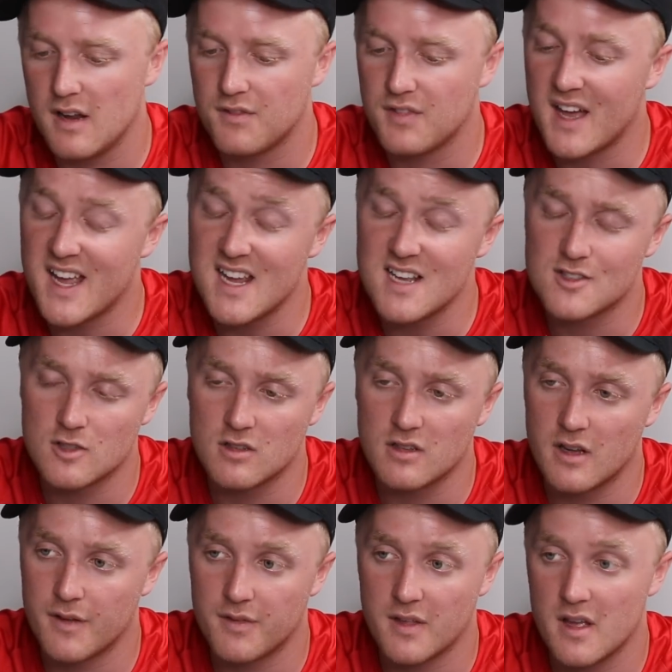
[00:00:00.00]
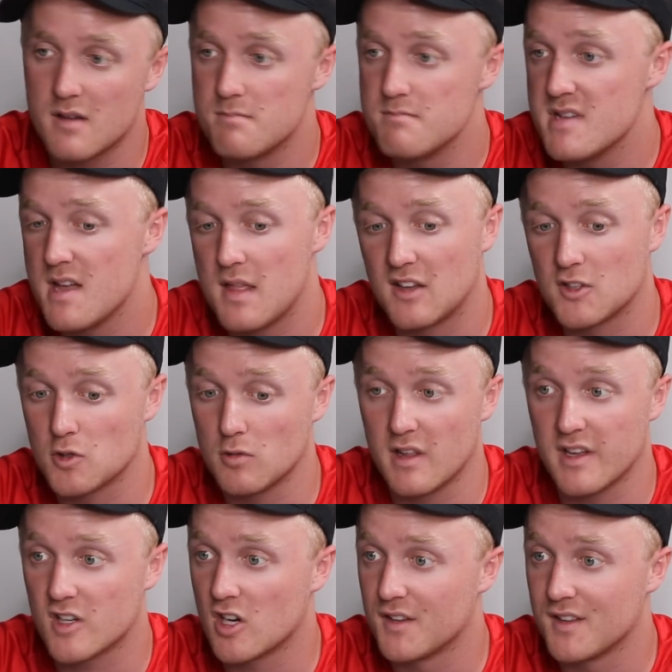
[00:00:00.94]
if they admit that's all
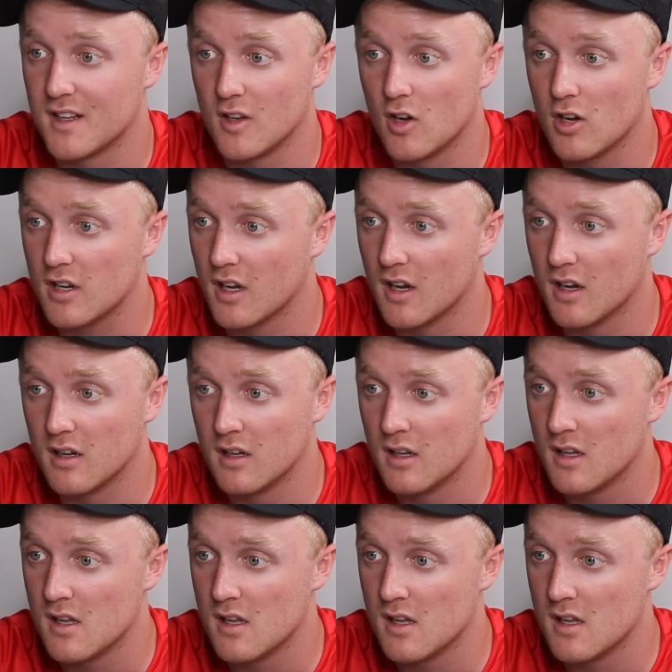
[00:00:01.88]
they got in their locker,